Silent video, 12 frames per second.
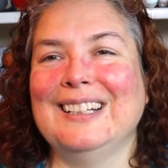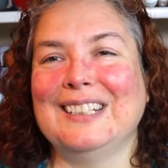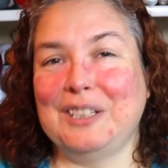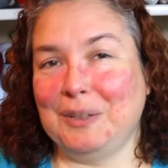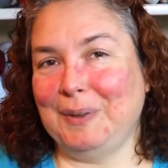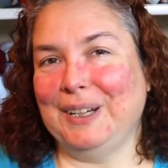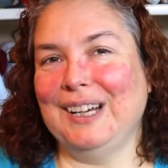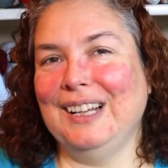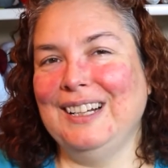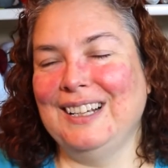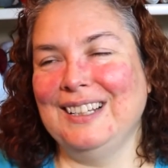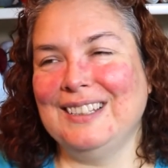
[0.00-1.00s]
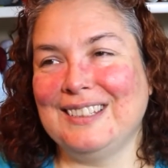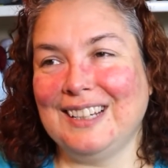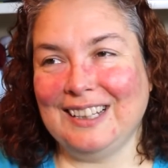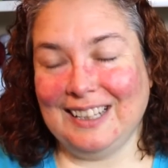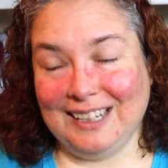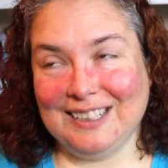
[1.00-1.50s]
To be honest, I
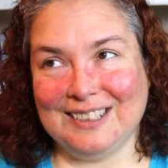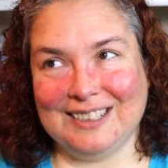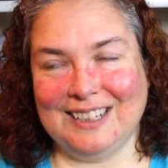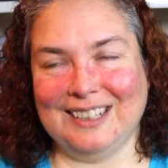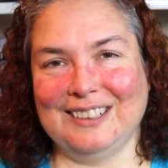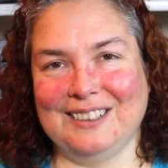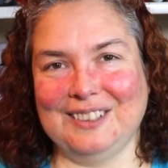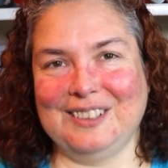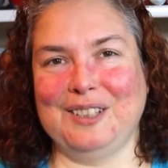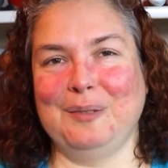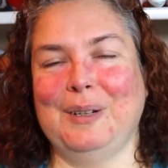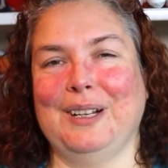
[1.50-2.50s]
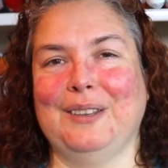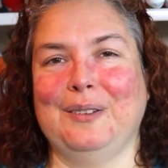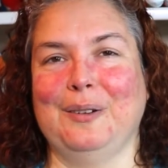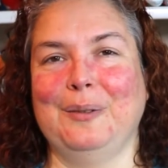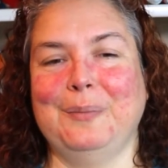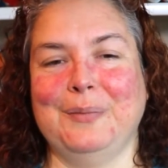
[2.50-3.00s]
like to stay close to the
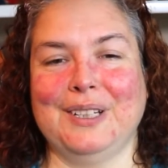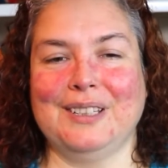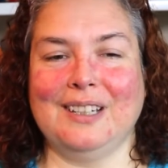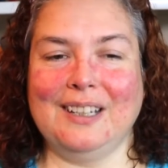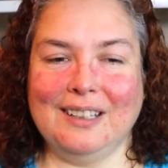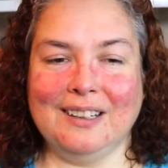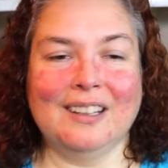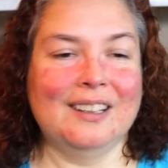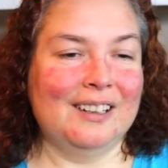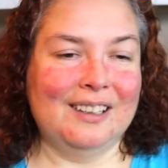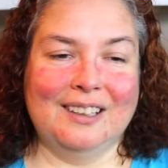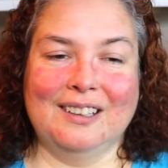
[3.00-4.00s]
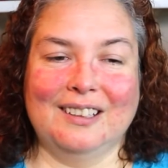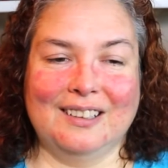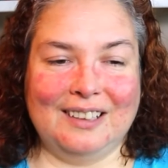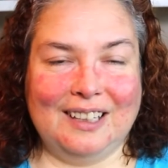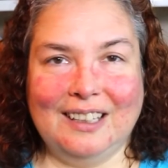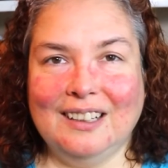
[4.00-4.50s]
bathroom because I
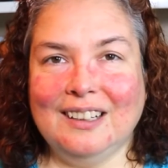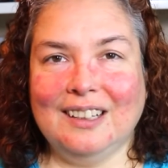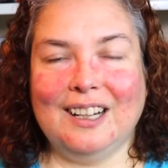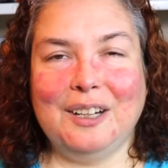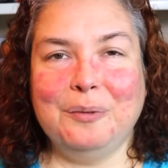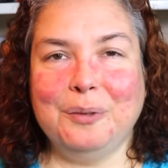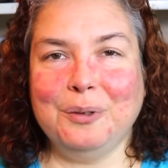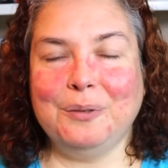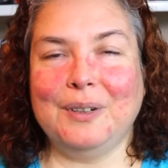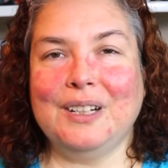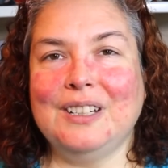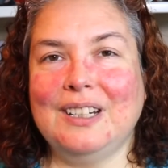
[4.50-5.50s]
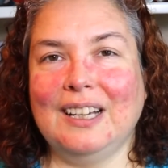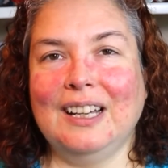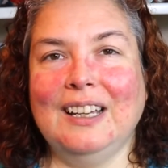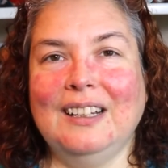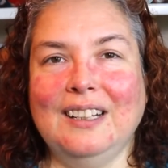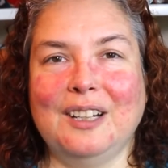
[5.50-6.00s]
eat a high fruit and veggie
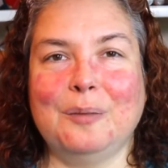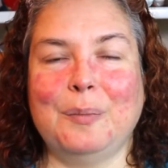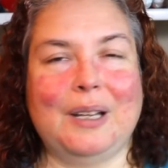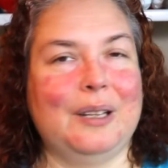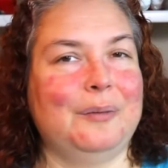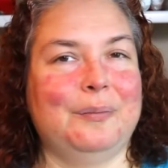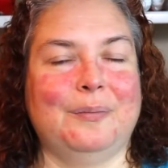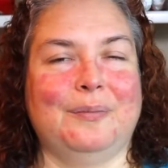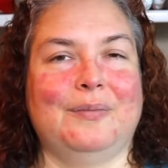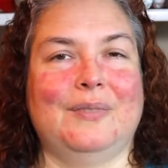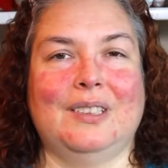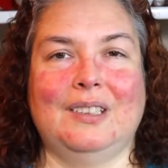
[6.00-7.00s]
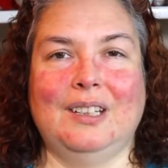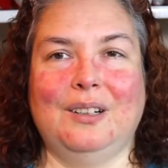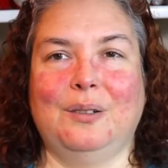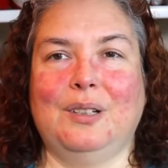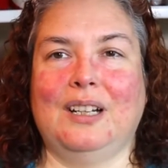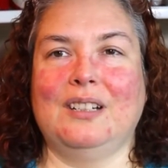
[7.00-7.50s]
diet, and my, you
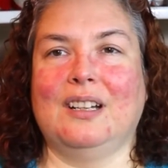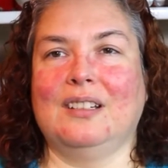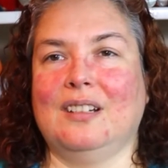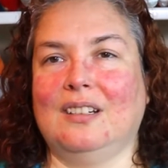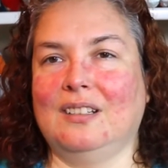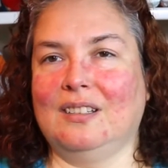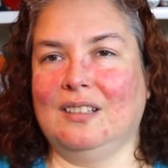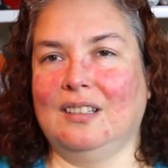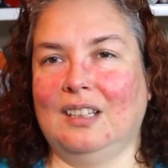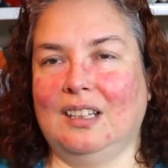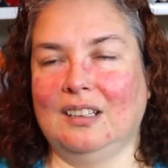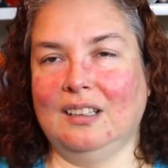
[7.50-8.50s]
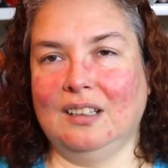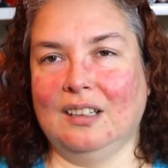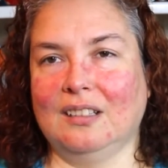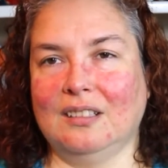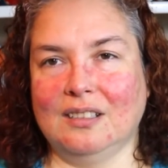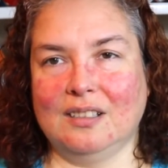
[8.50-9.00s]
know, digestion is still healing.
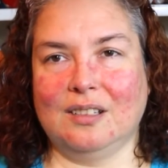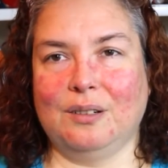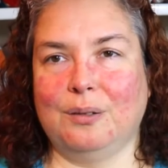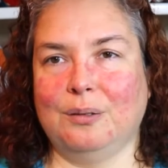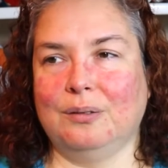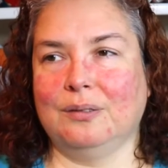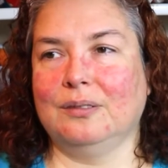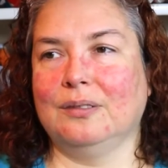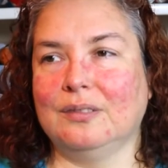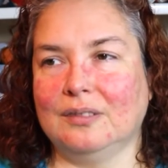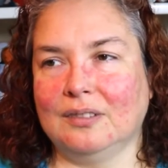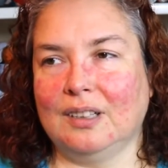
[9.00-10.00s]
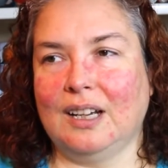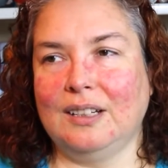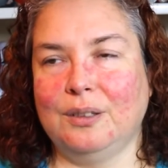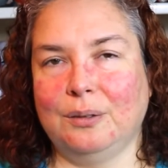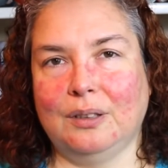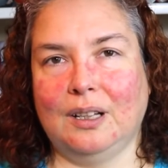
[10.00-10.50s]
And so I
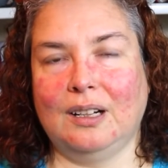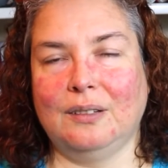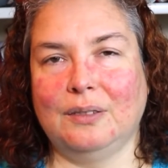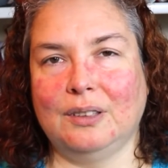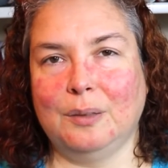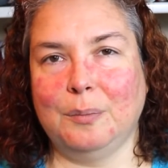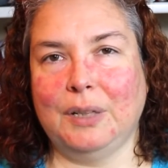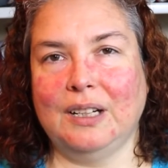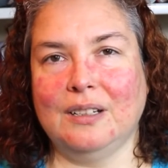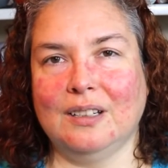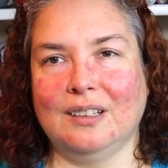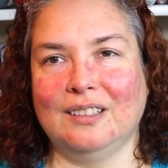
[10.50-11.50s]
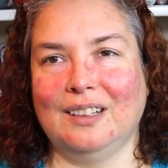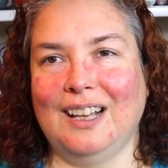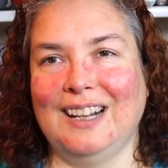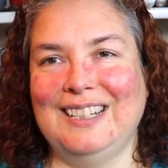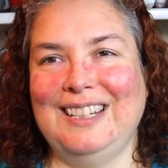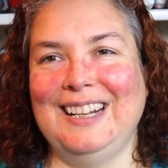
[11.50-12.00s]
do a lot of elimination, a
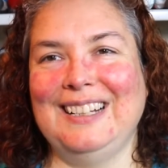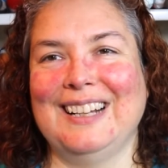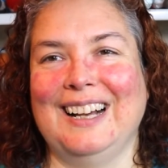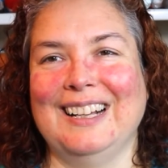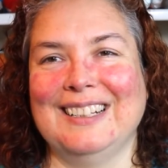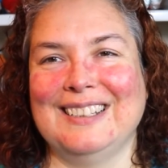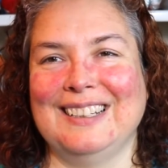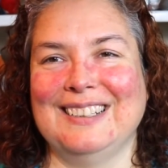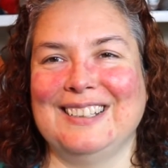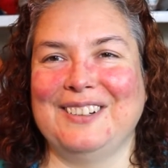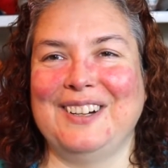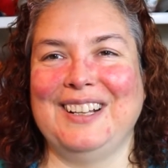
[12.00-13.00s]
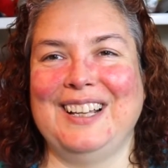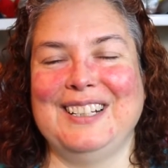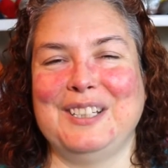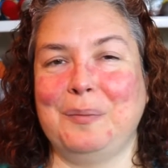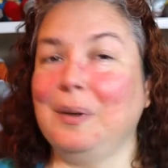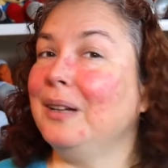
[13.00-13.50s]
lot of detox. And so I like
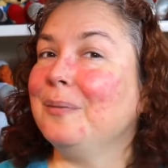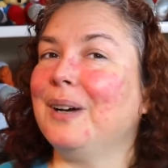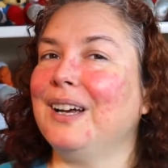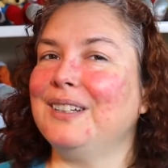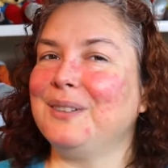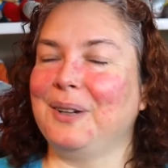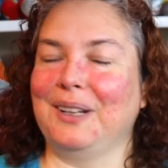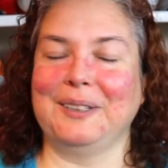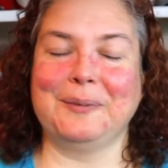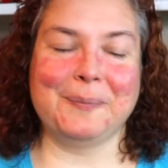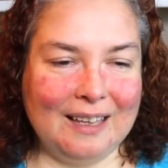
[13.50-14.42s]
to be by a toilet.